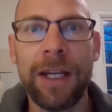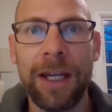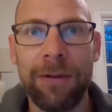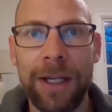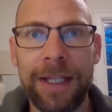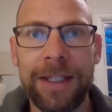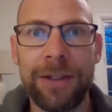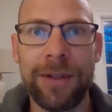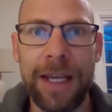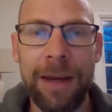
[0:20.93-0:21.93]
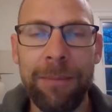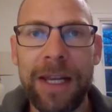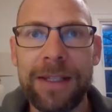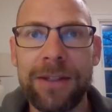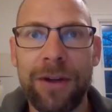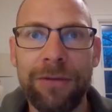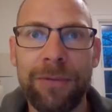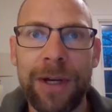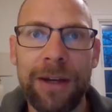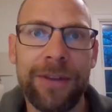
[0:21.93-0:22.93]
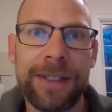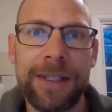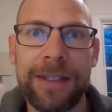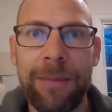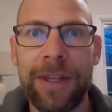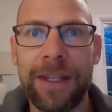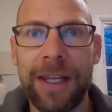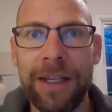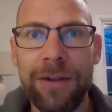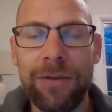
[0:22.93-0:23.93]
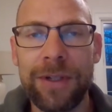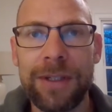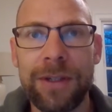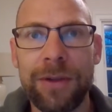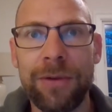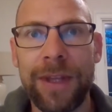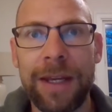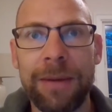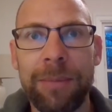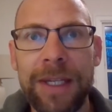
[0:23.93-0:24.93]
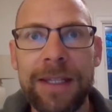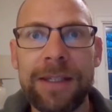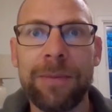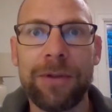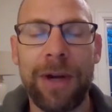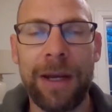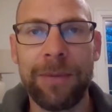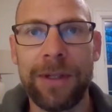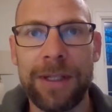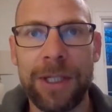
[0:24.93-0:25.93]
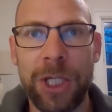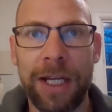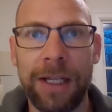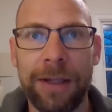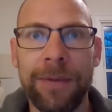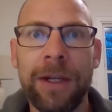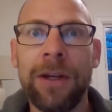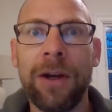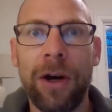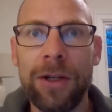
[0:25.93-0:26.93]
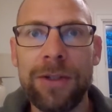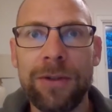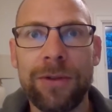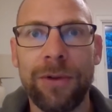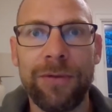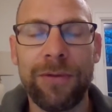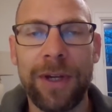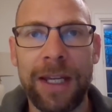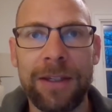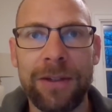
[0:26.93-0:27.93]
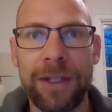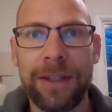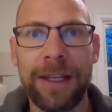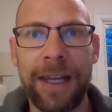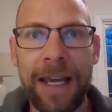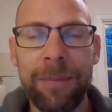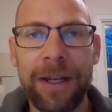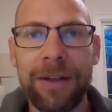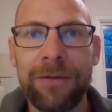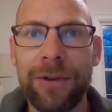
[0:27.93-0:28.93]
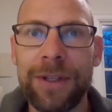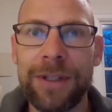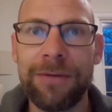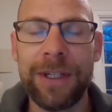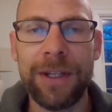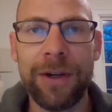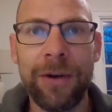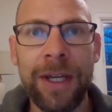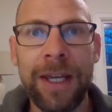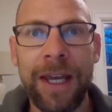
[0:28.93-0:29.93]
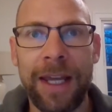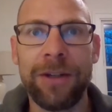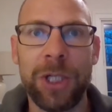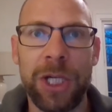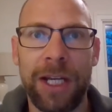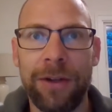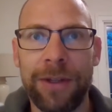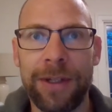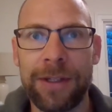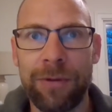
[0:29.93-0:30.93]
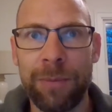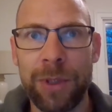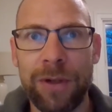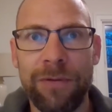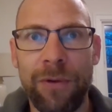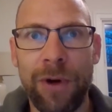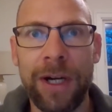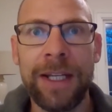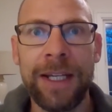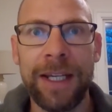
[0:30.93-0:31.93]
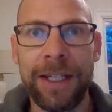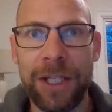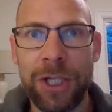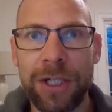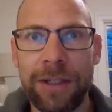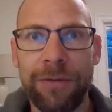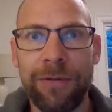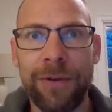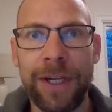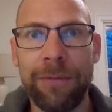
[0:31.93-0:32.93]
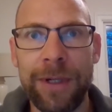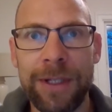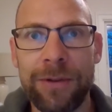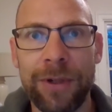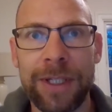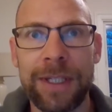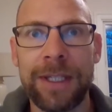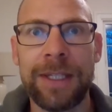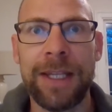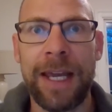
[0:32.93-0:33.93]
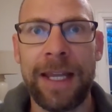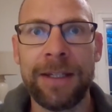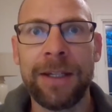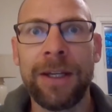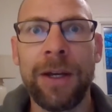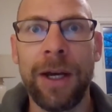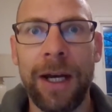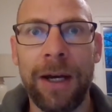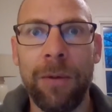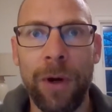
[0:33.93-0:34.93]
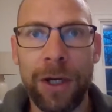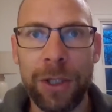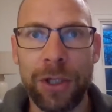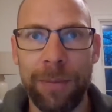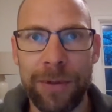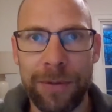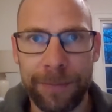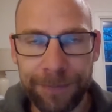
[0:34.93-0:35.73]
Uh, related to the Mplus software. If this is something that interests you, then please subscribe to this channel. Also, don't forget to hit the like button for this video and to check out the description for additional free resources and uh, workshops.